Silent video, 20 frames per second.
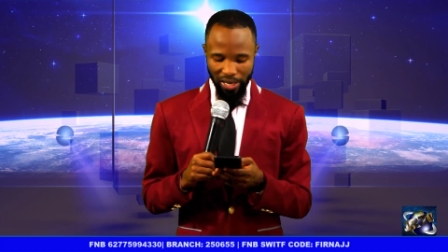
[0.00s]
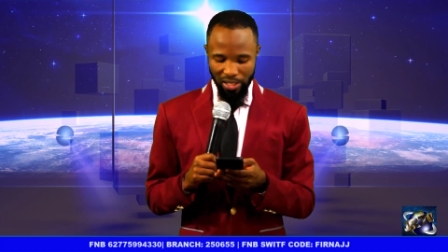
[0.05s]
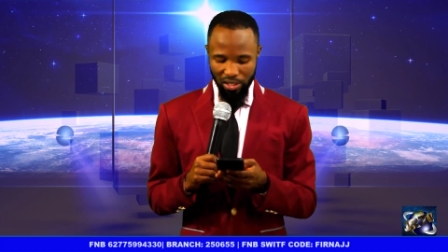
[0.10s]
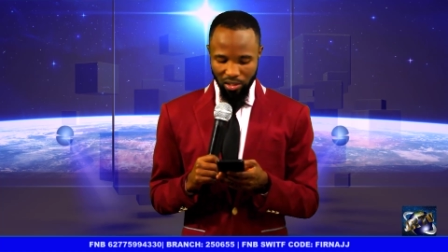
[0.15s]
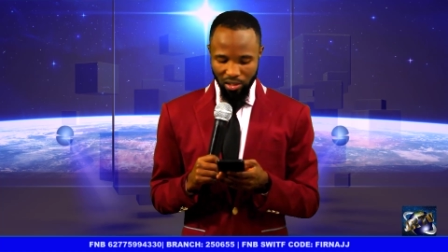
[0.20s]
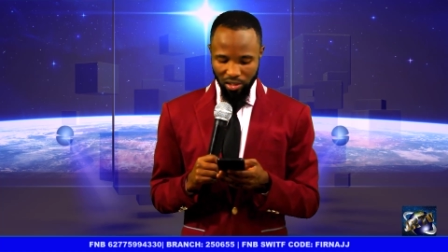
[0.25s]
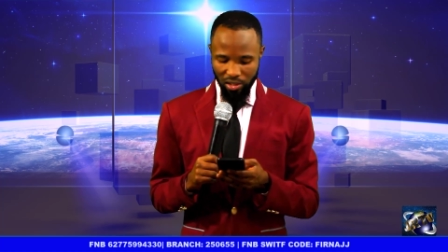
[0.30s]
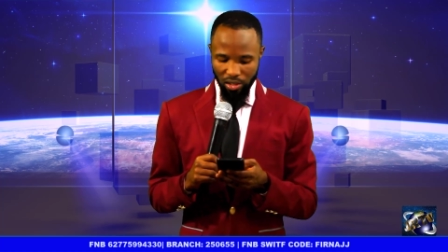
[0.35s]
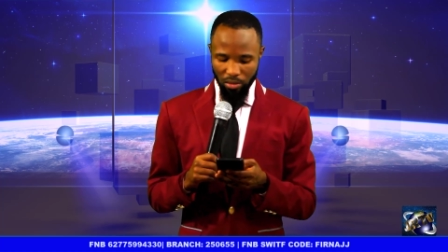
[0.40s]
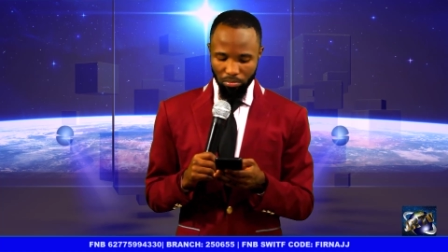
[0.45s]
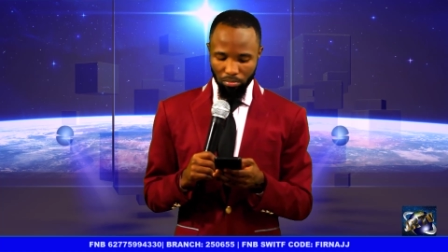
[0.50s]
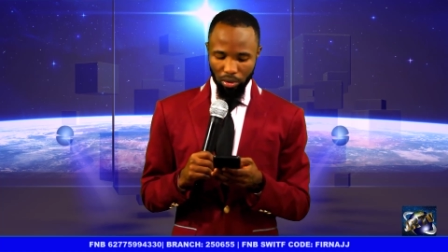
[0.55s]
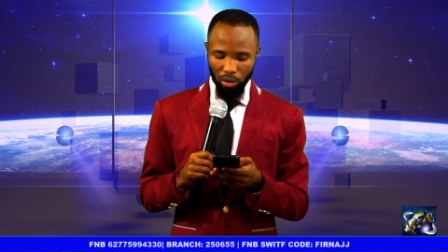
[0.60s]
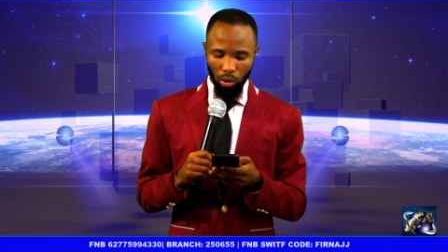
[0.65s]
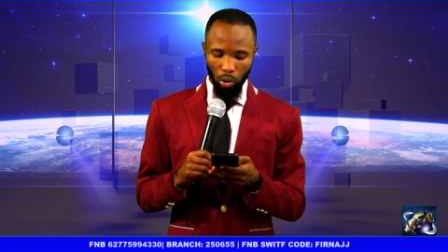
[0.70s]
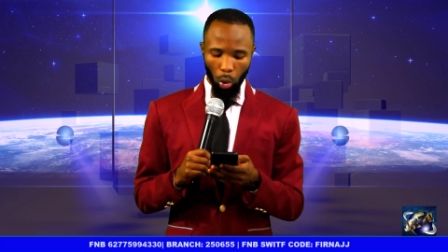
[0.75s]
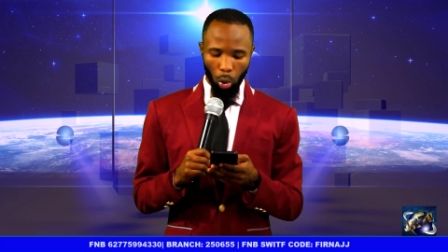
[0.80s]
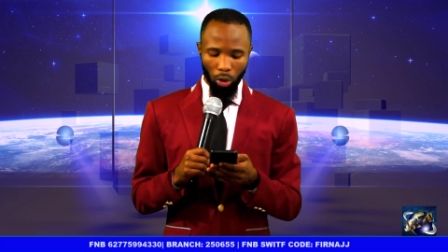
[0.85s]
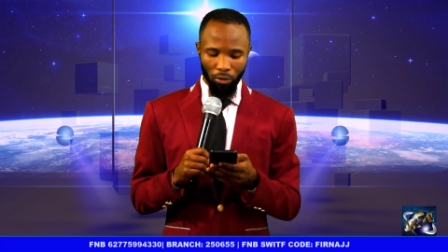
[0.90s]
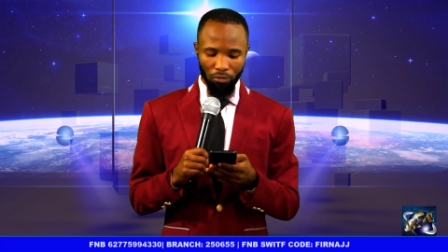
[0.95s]
a
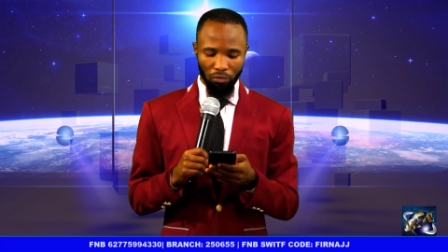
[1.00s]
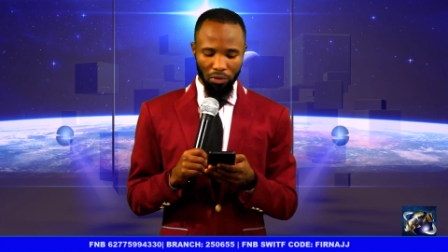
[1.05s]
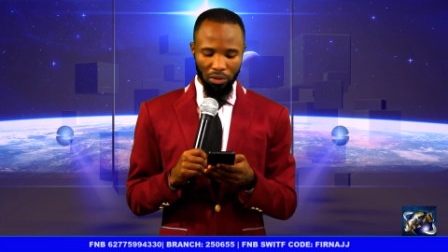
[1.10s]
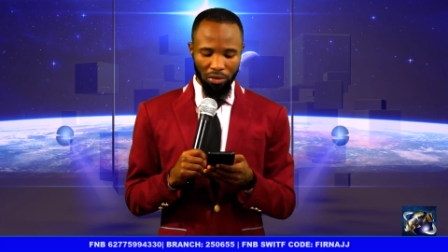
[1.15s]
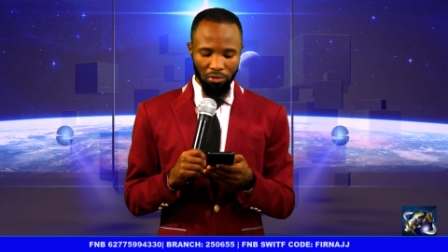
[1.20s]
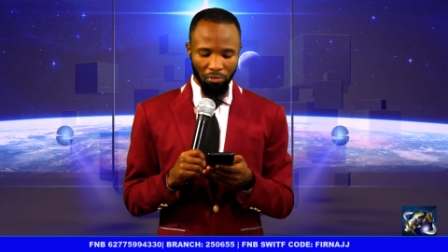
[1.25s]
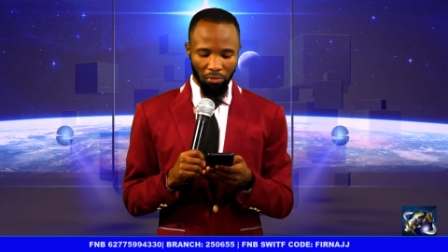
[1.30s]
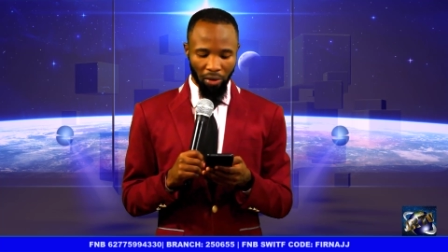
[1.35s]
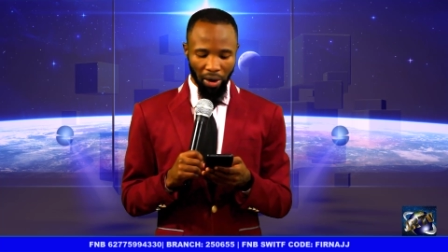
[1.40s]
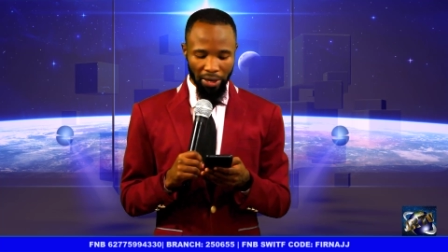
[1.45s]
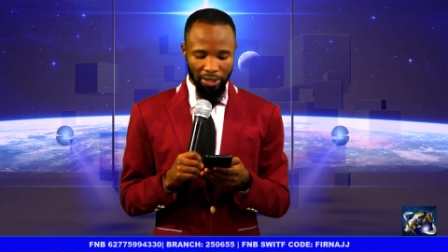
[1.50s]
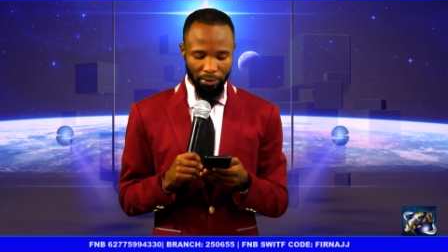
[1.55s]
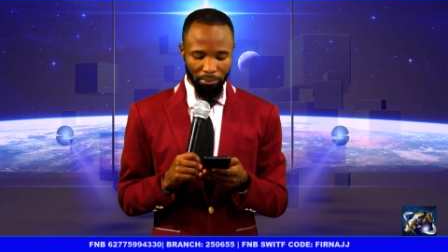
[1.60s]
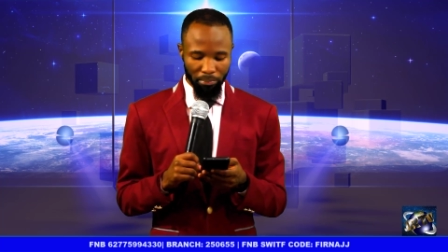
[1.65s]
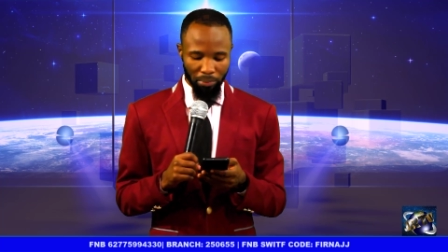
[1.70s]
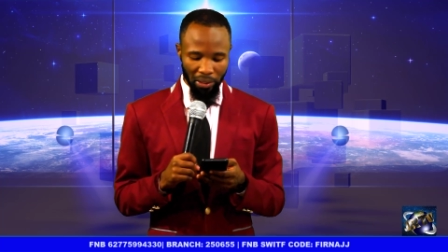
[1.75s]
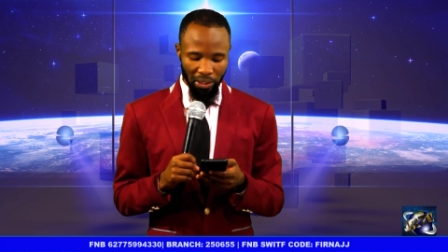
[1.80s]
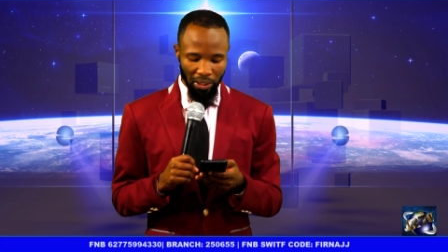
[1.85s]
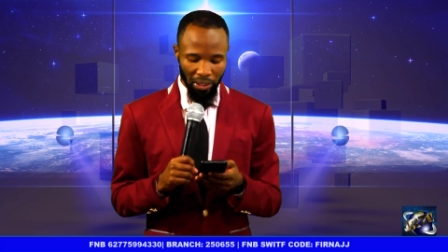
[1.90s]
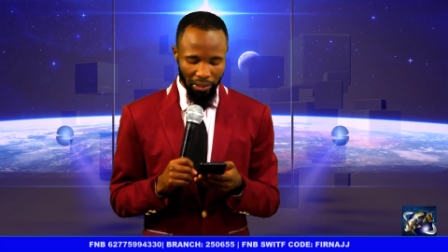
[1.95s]
symbol of divine
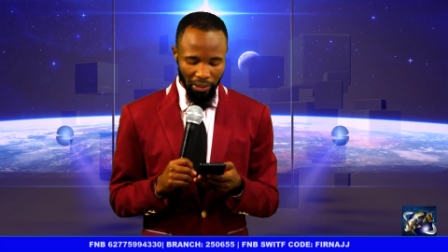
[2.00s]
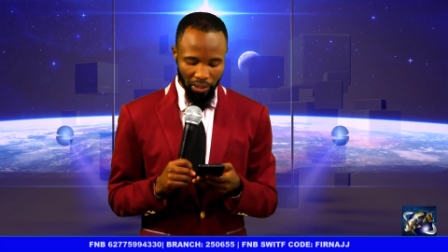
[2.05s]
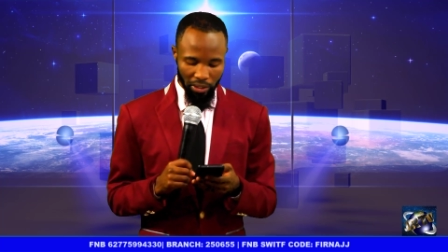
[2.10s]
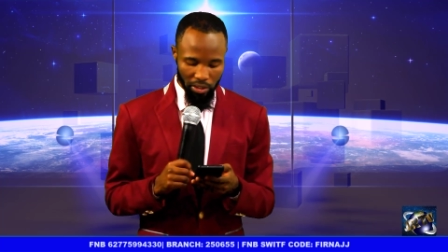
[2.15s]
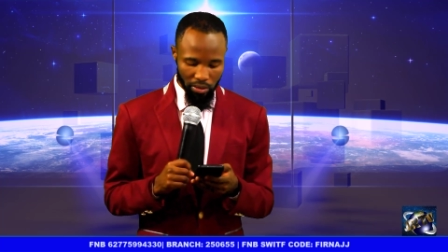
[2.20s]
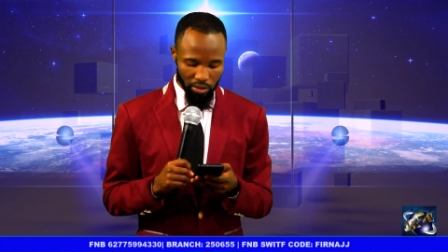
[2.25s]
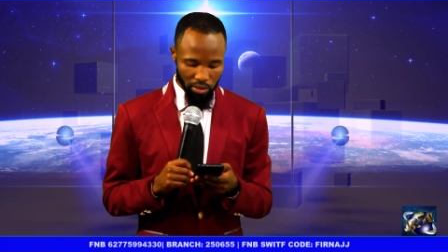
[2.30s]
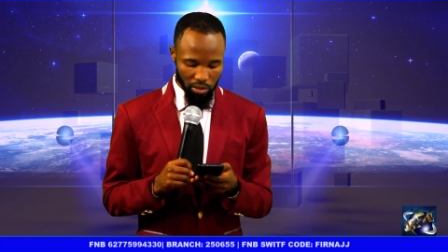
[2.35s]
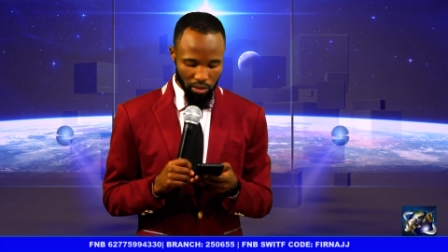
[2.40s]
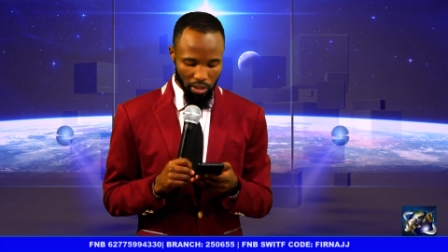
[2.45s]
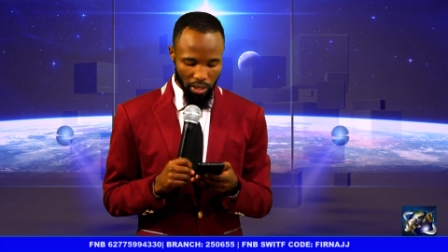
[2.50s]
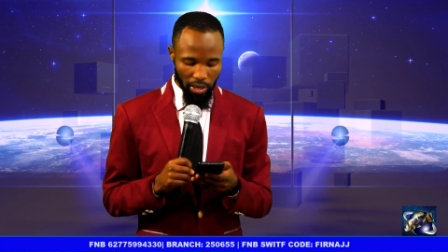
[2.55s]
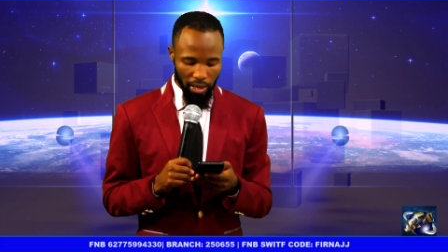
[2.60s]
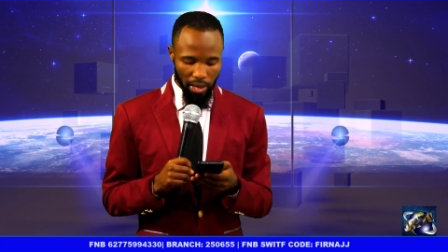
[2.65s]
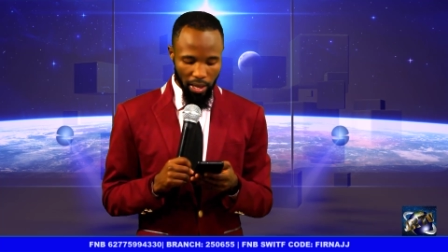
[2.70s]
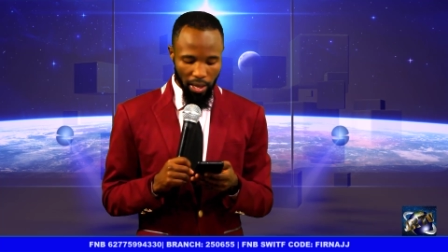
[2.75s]
beginnings